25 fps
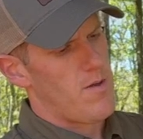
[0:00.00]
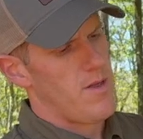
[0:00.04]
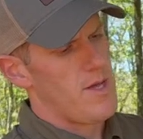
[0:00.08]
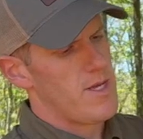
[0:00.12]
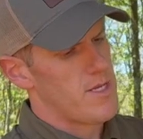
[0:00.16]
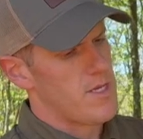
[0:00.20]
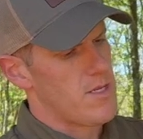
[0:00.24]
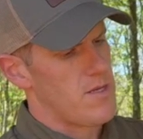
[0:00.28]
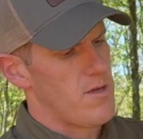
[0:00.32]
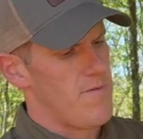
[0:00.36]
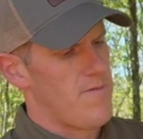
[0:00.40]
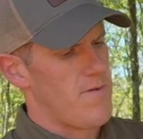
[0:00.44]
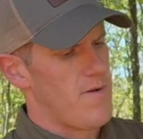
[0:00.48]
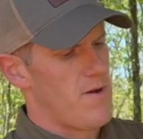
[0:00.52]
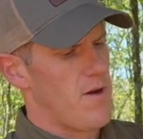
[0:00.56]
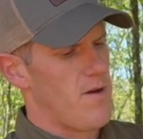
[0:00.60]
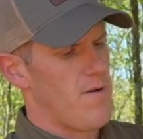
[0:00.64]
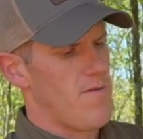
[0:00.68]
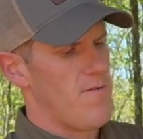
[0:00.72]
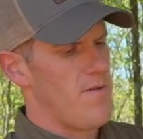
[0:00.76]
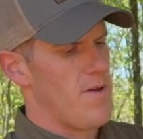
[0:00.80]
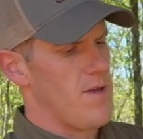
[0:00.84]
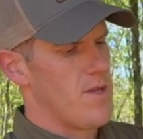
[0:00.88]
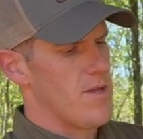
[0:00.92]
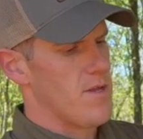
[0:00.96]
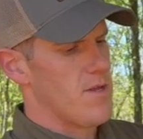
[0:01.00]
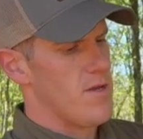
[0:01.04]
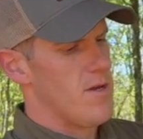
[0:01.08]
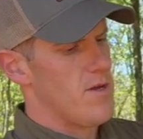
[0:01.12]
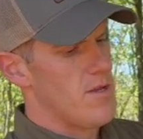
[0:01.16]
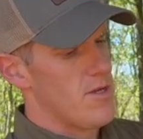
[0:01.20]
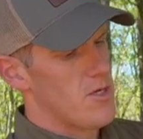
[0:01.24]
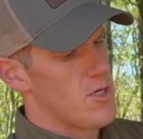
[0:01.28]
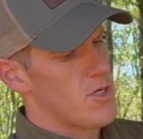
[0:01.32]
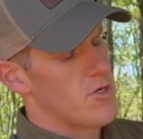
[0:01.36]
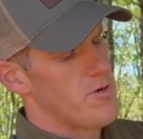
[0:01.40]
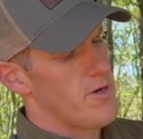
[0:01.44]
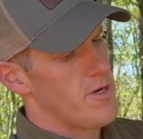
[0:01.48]
that stuff off and cut
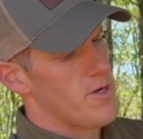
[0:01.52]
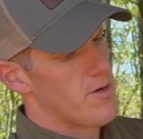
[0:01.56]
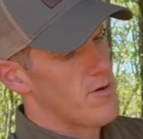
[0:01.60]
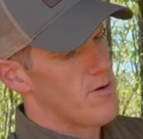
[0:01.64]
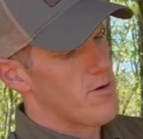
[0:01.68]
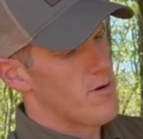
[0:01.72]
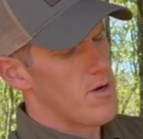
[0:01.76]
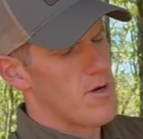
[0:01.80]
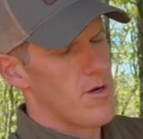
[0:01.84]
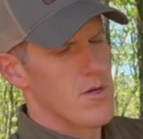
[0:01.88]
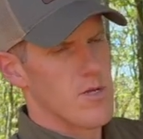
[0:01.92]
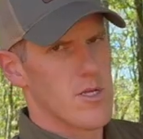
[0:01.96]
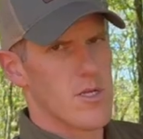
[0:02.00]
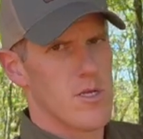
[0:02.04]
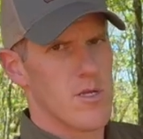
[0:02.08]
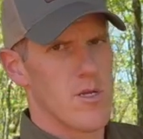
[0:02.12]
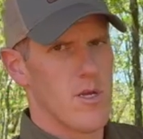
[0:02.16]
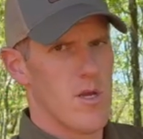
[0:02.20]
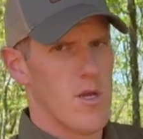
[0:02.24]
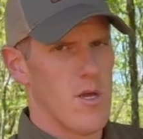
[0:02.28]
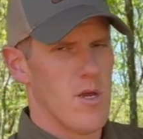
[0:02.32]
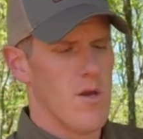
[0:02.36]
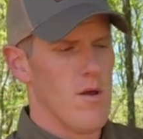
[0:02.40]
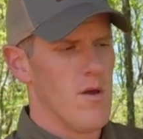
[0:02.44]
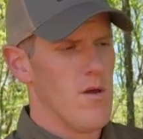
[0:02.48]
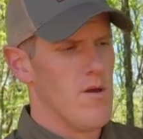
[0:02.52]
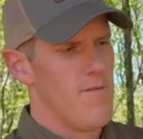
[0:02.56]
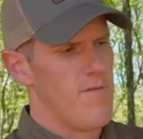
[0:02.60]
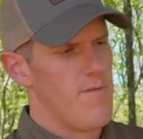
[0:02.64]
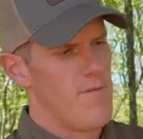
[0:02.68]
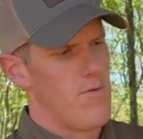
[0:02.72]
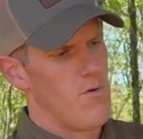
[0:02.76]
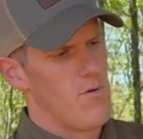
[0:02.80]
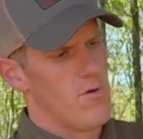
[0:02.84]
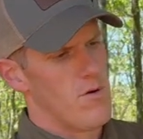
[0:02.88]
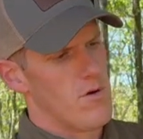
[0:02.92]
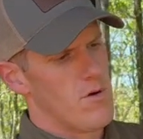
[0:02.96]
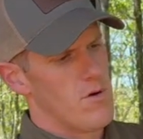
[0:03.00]
it straight across
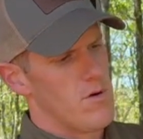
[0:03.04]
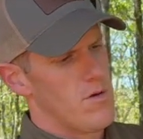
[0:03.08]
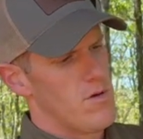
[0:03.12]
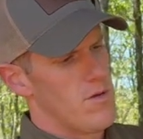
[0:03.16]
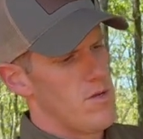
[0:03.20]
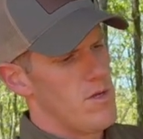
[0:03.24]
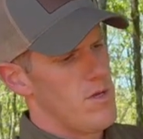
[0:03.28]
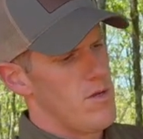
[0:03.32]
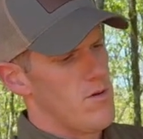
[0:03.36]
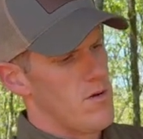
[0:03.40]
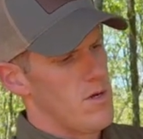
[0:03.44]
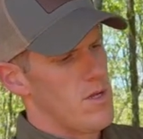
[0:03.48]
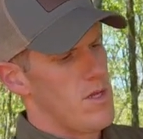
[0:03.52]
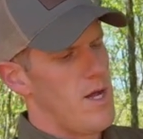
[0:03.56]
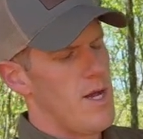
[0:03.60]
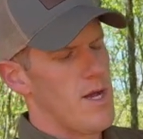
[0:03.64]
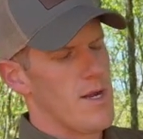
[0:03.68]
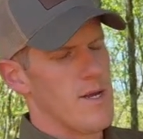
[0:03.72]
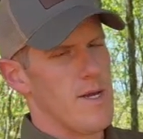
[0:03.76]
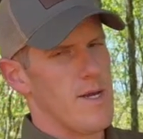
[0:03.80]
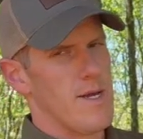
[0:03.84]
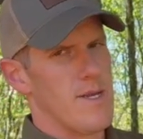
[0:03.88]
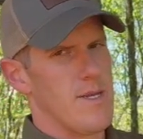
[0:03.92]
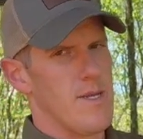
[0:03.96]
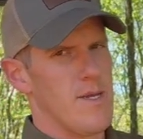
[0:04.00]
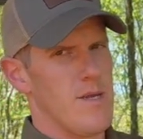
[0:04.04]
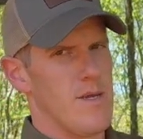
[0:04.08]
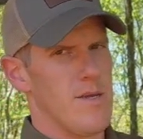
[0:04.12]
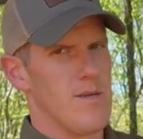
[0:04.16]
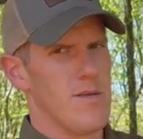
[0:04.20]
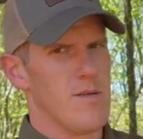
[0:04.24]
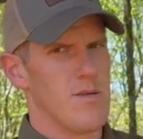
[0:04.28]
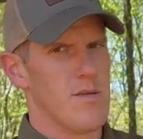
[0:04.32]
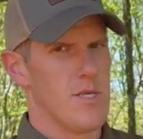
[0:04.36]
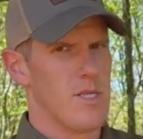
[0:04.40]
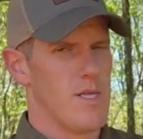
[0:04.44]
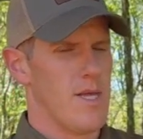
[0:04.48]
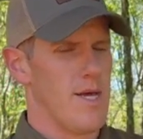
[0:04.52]
for, you know, Glock
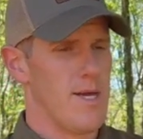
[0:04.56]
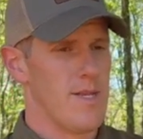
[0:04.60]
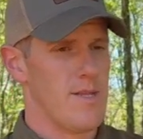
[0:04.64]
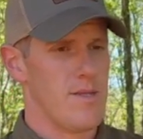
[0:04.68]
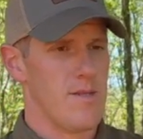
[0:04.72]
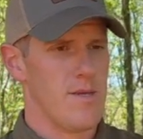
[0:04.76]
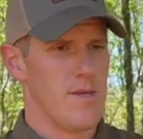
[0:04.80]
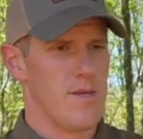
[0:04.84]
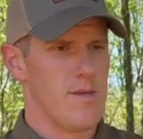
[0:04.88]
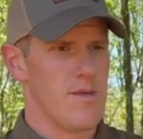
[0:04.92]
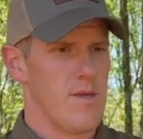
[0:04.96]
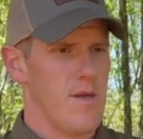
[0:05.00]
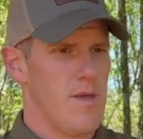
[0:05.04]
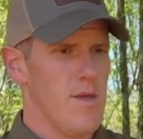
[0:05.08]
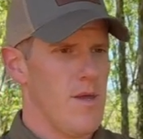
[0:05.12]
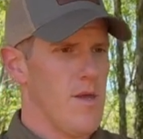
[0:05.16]
19 slide length.